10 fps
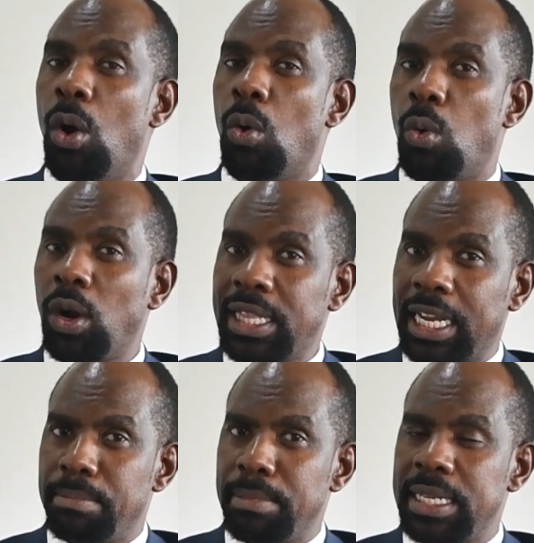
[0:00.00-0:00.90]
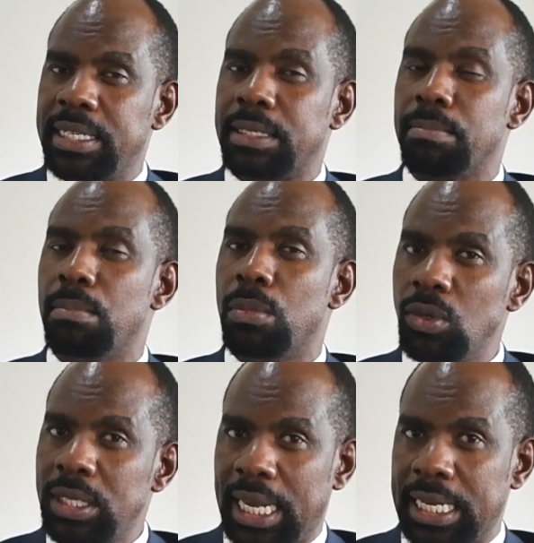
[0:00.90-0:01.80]
What that means is
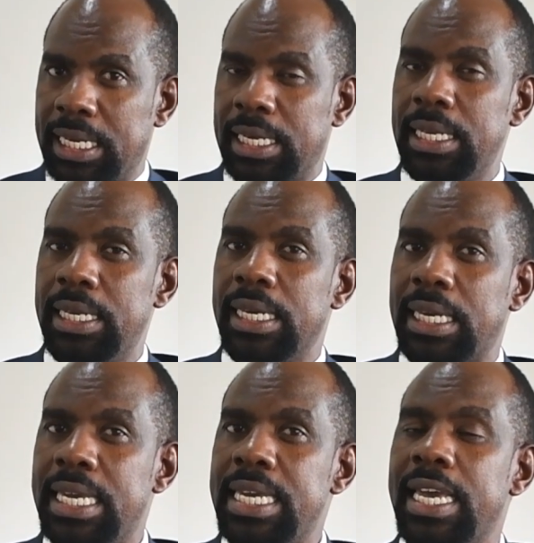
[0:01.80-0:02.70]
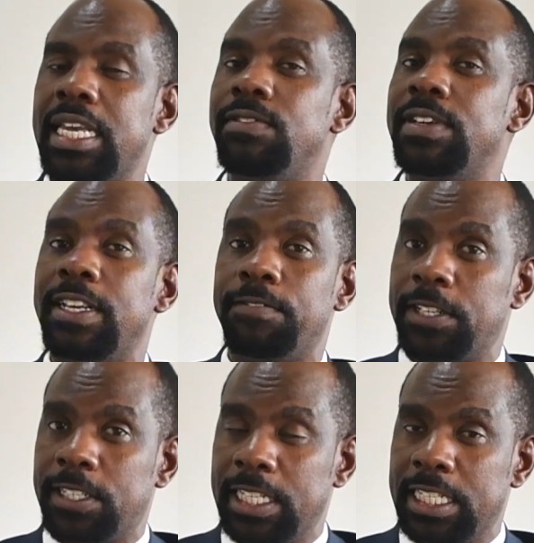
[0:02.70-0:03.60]
most likely Kie is very
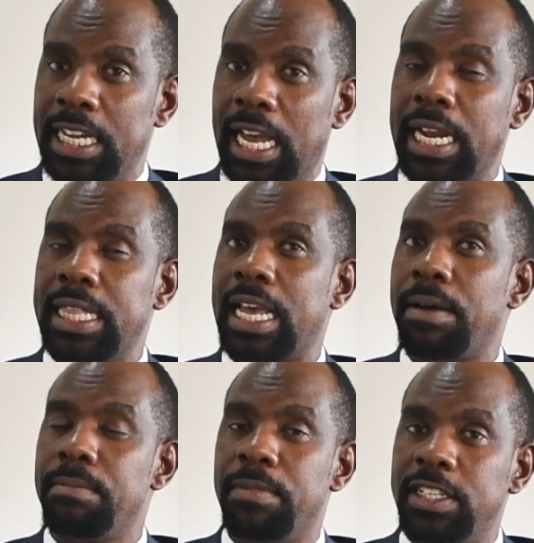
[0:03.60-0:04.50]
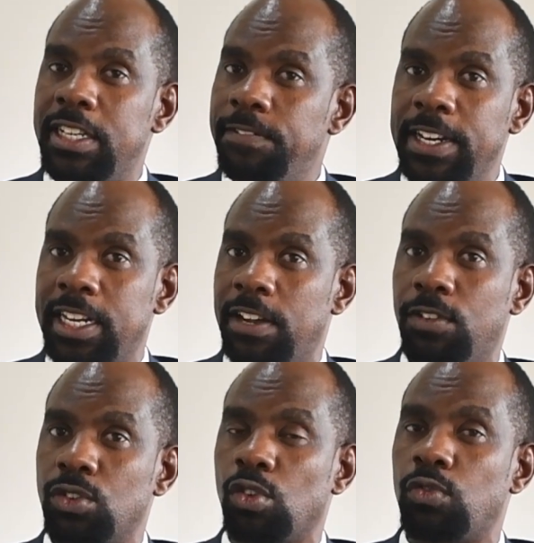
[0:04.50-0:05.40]
efficient, and there are different
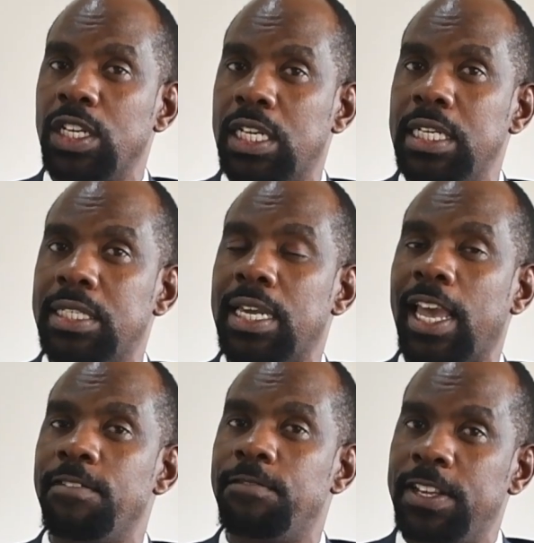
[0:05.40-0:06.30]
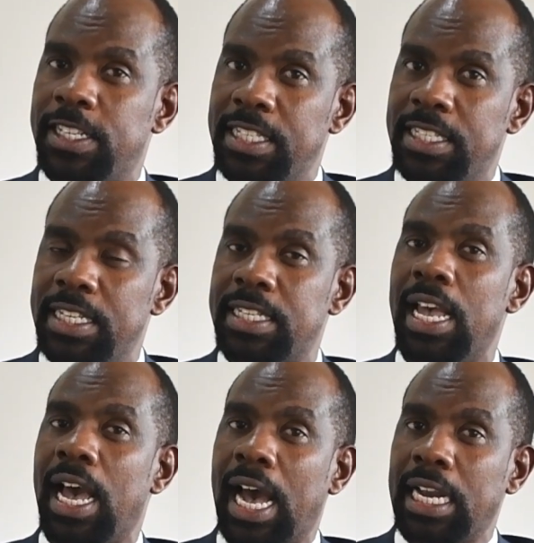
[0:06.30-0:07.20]
levels of increasing efficiencies
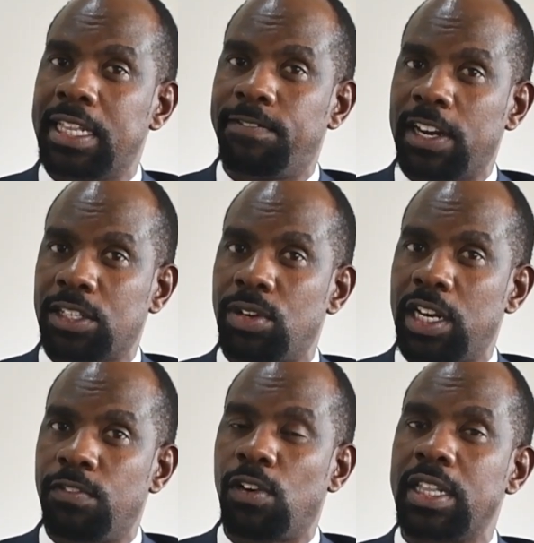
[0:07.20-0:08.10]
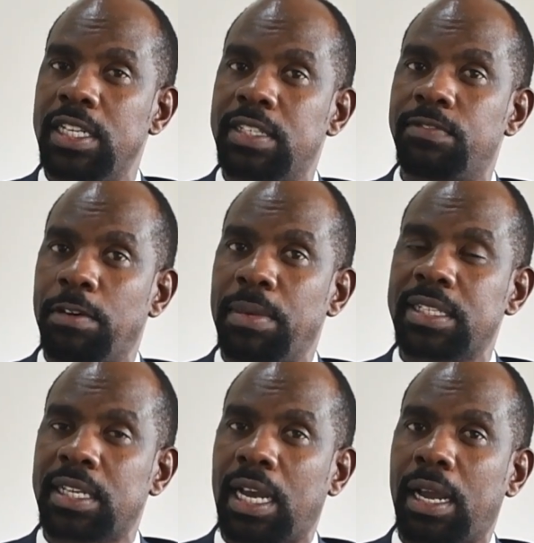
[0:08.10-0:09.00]
at the factory level, and these
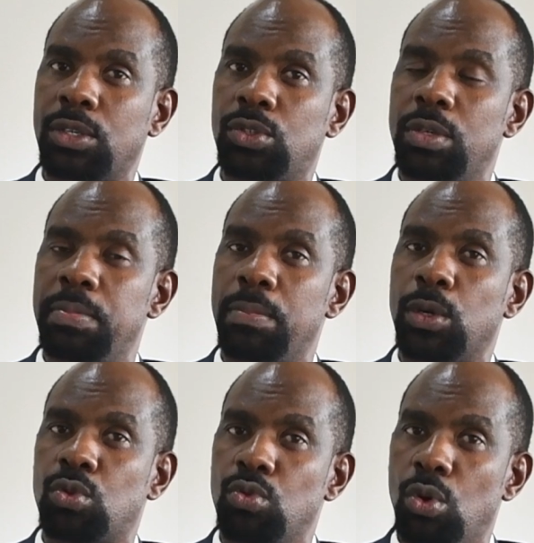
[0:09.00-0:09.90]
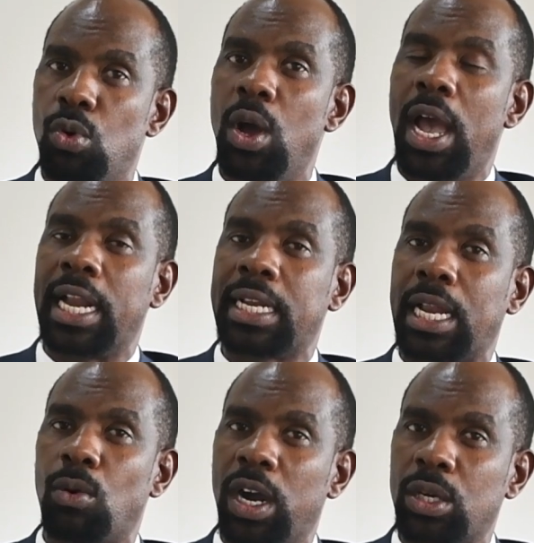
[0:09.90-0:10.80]
farmers should be able to know and
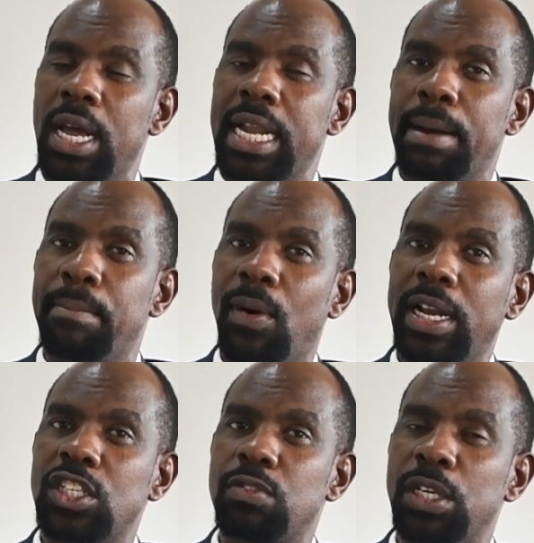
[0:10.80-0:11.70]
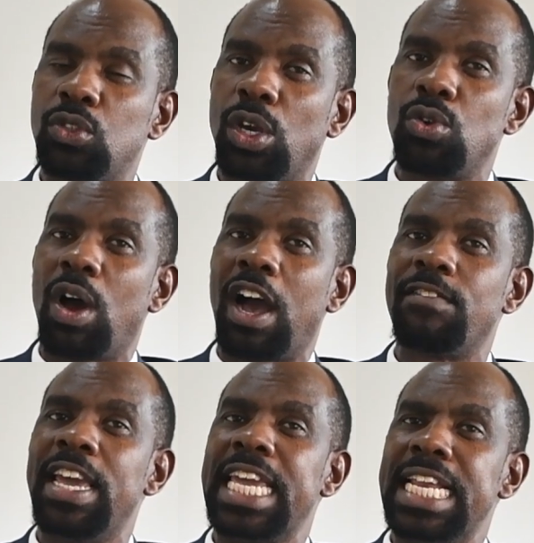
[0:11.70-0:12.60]
can work. Number one is make sure you
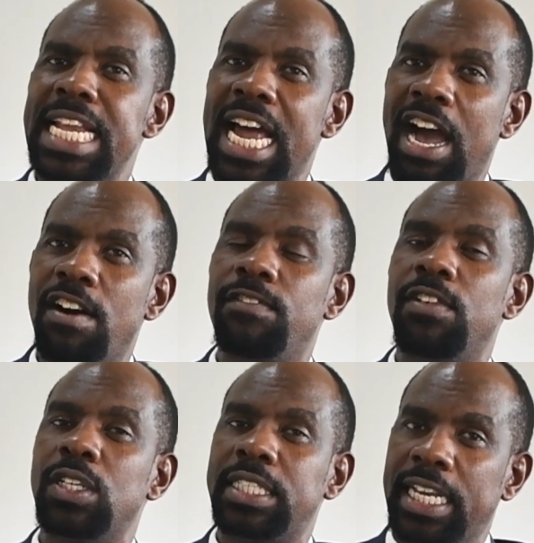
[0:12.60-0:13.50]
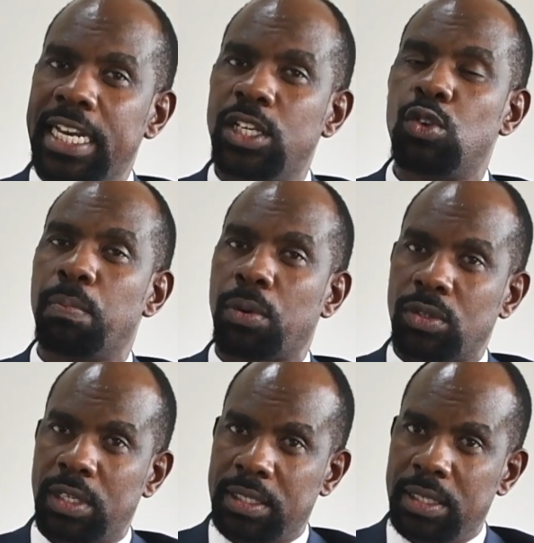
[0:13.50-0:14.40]
have enough cherry to
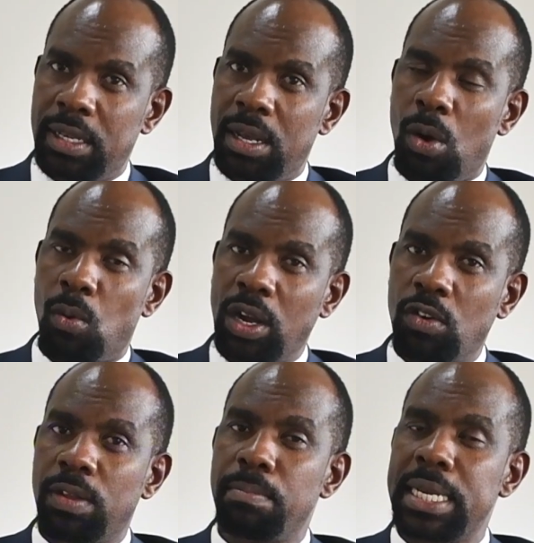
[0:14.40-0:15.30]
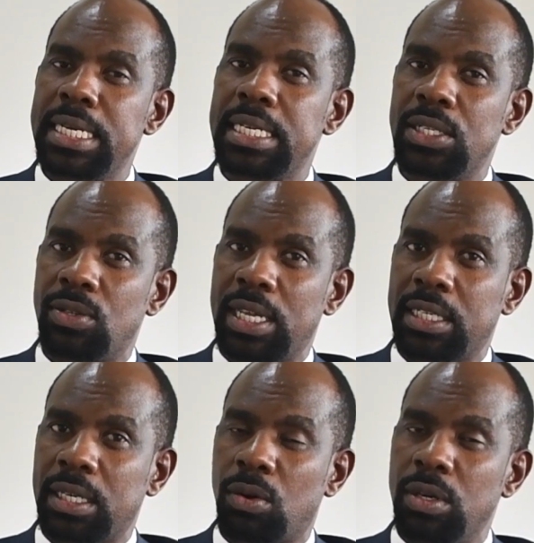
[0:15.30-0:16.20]
process. One of the main reasons
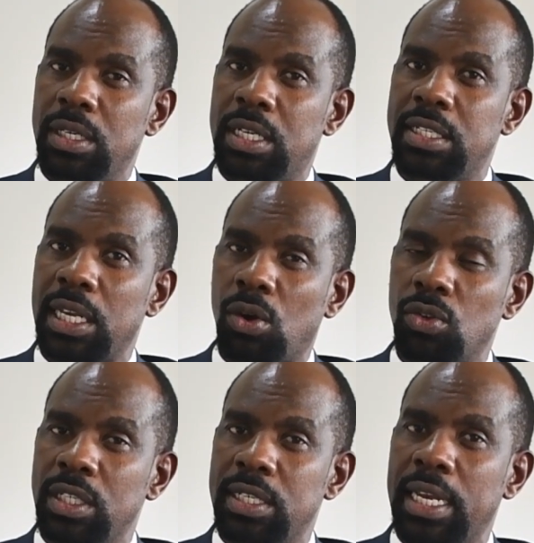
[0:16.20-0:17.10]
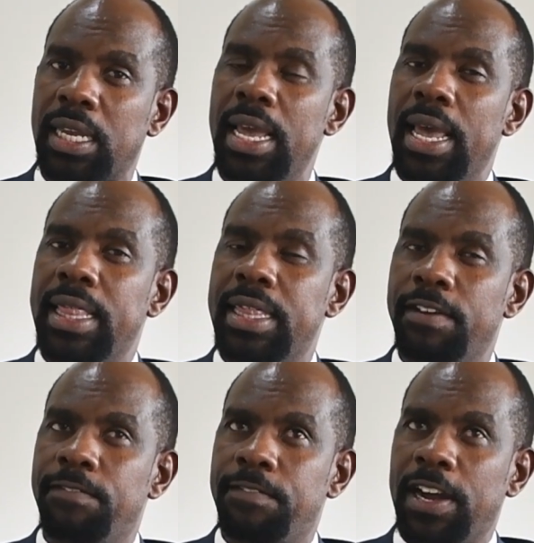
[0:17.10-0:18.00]
that could increase the cost is like the
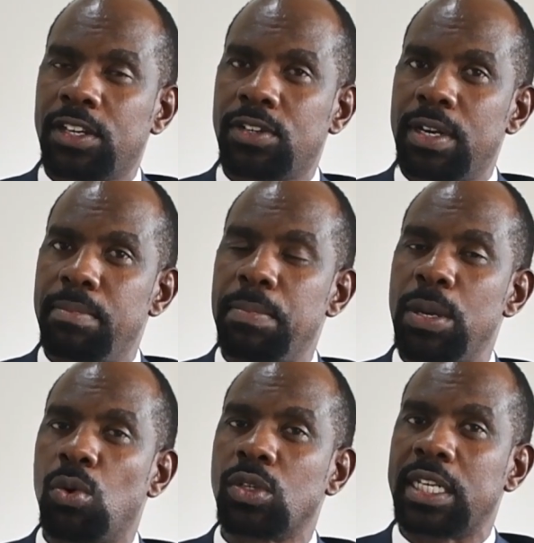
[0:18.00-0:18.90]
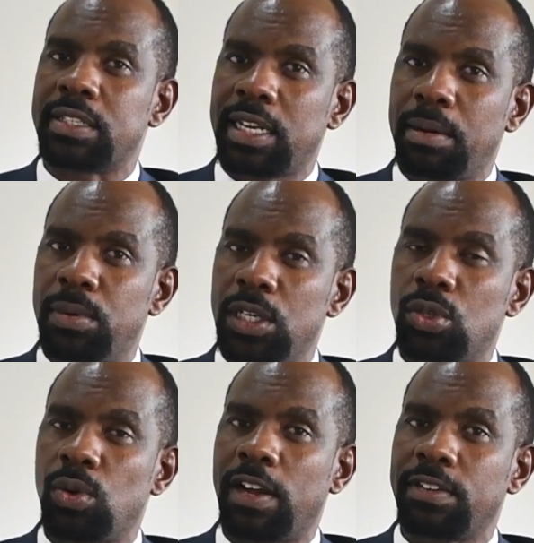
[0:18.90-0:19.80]
factory maybe was
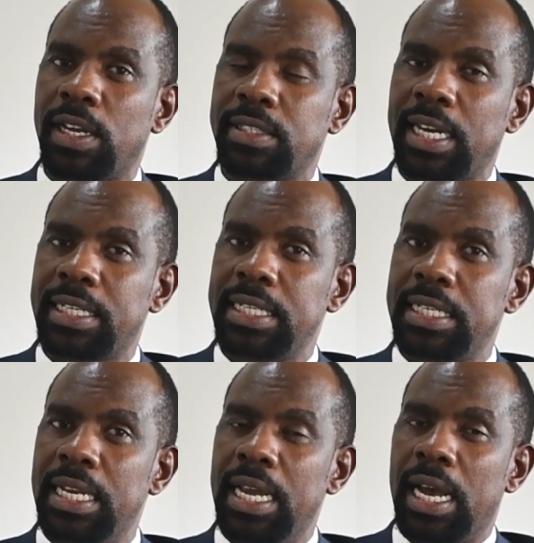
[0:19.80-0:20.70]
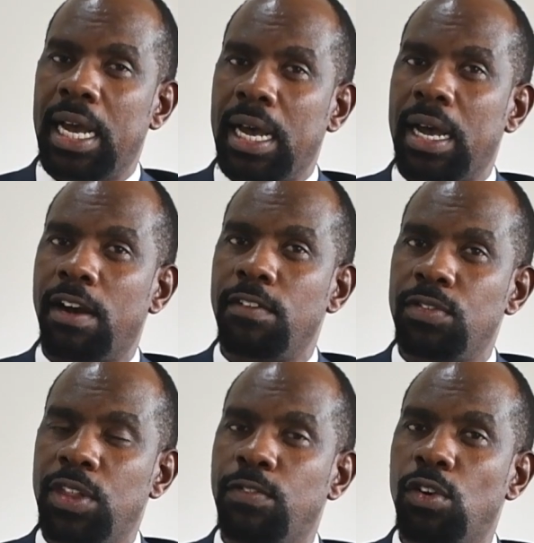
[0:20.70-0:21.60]
established when a certain
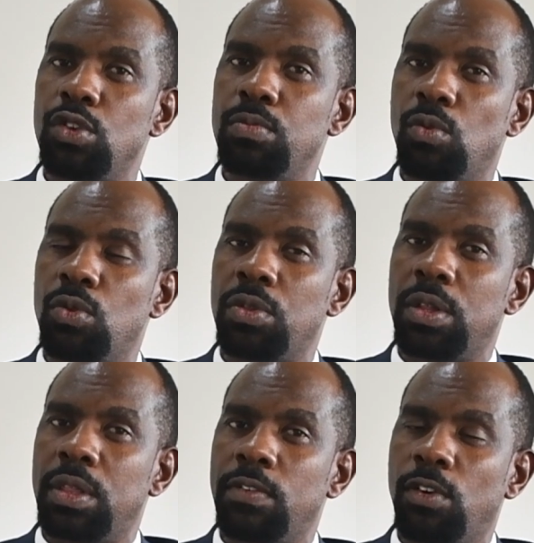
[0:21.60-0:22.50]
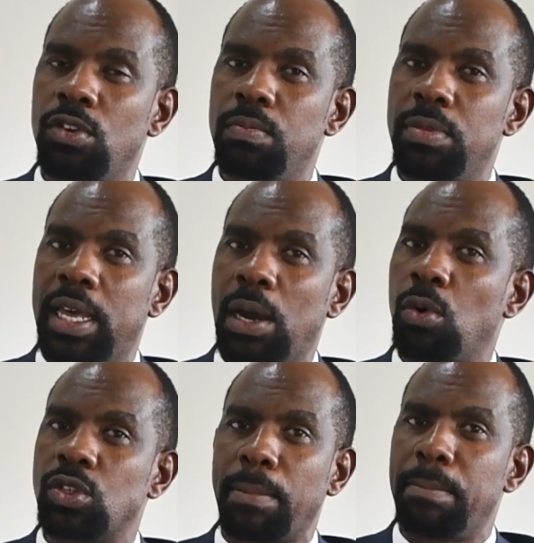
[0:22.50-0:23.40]
the volume there
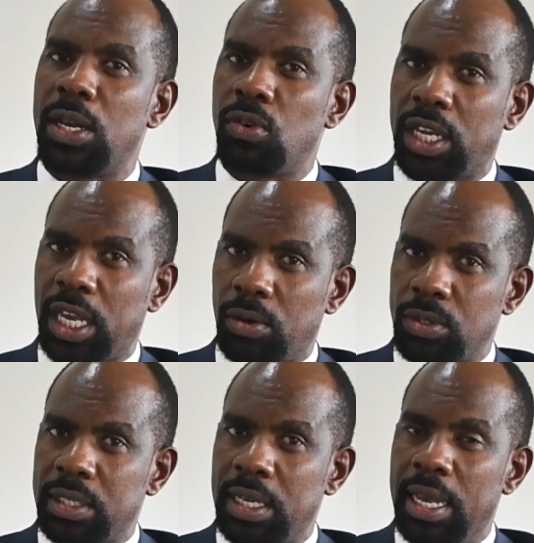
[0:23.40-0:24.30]
was 1 million kilos.